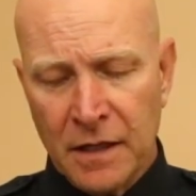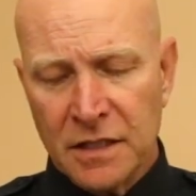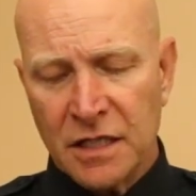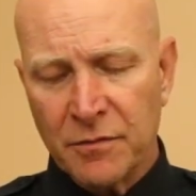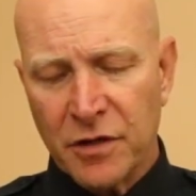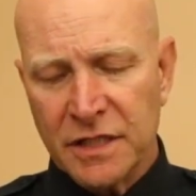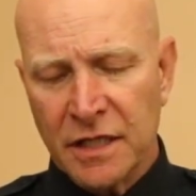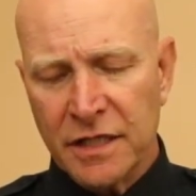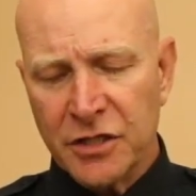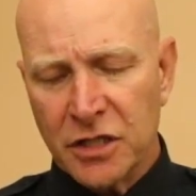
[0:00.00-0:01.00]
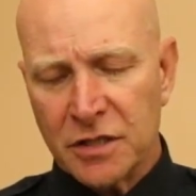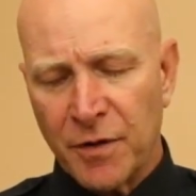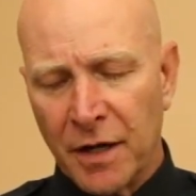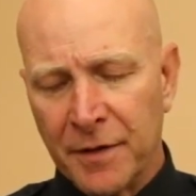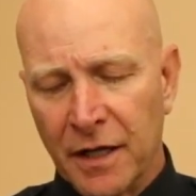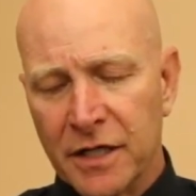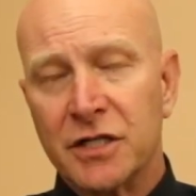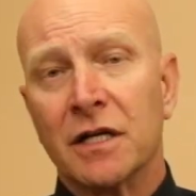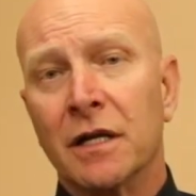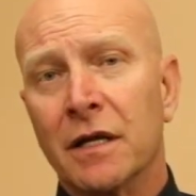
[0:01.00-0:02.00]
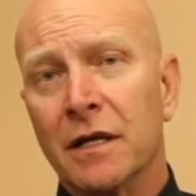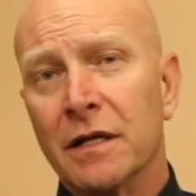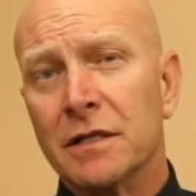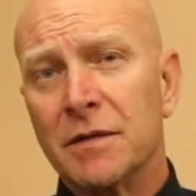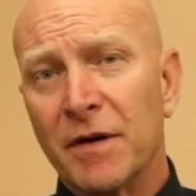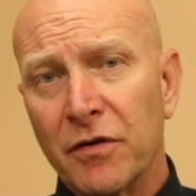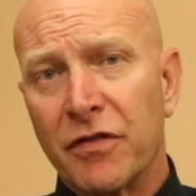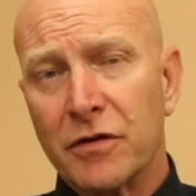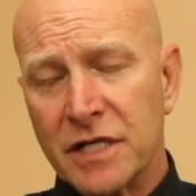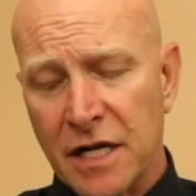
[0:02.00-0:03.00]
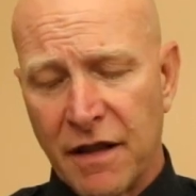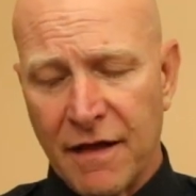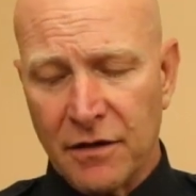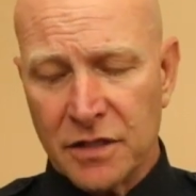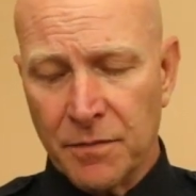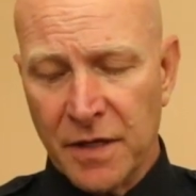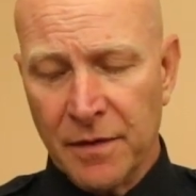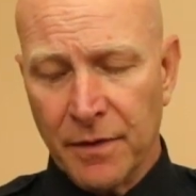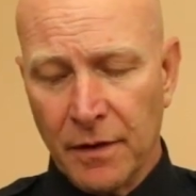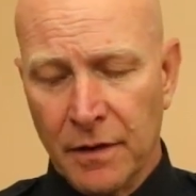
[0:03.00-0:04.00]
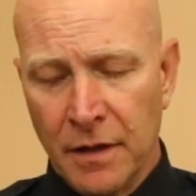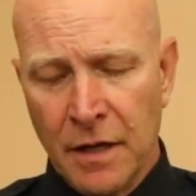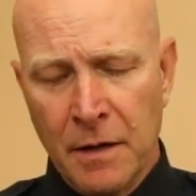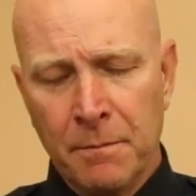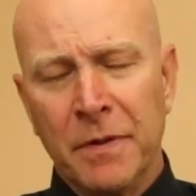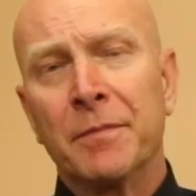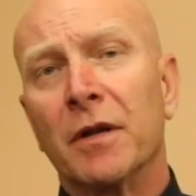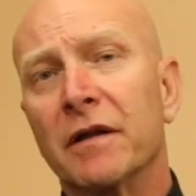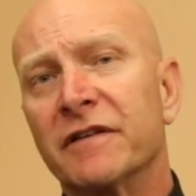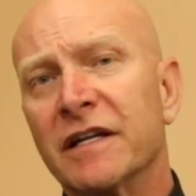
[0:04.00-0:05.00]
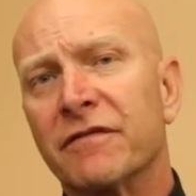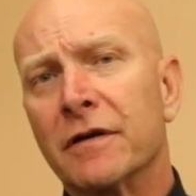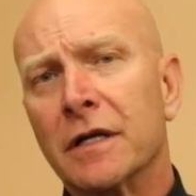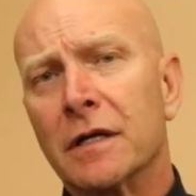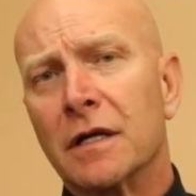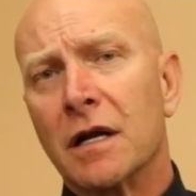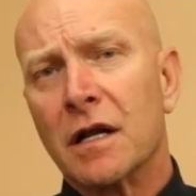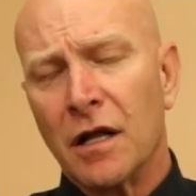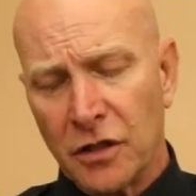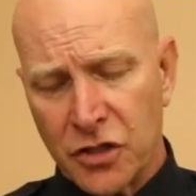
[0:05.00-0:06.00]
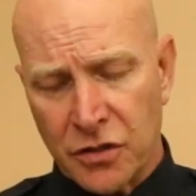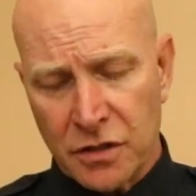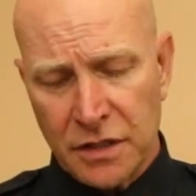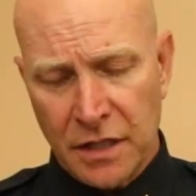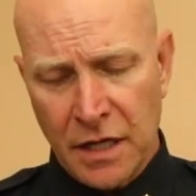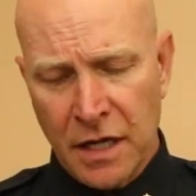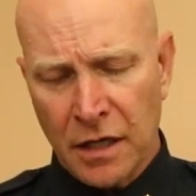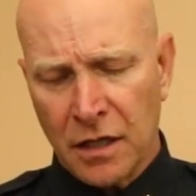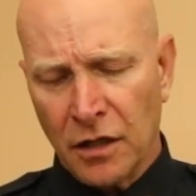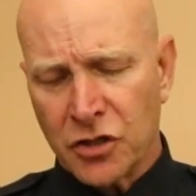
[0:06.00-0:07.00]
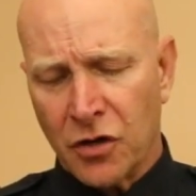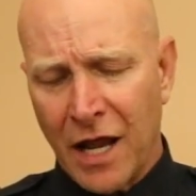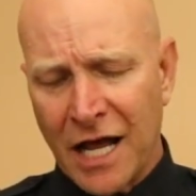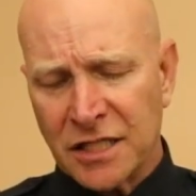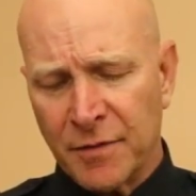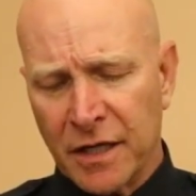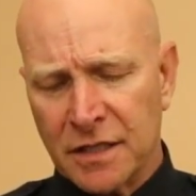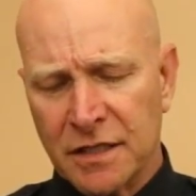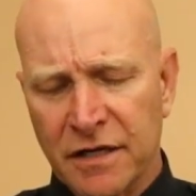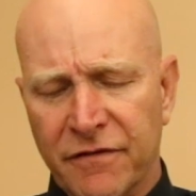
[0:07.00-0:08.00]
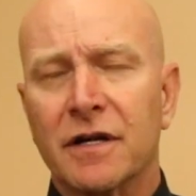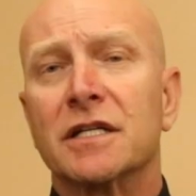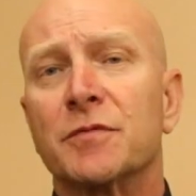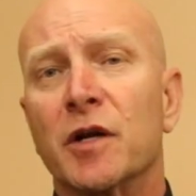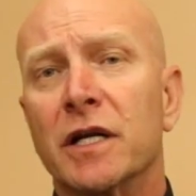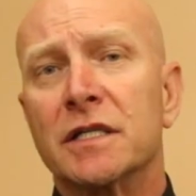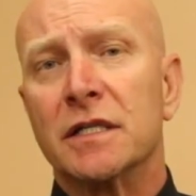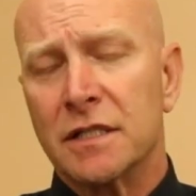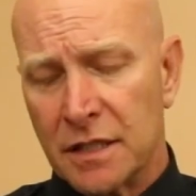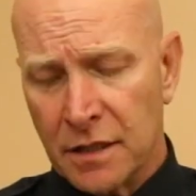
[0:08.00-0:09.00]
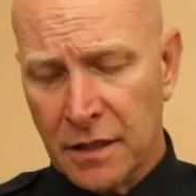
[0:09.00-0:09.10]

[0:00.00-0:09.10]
Sudbury's Indigenous population is about 13,000 people. People of different cultures, cultural aspects, different experiences,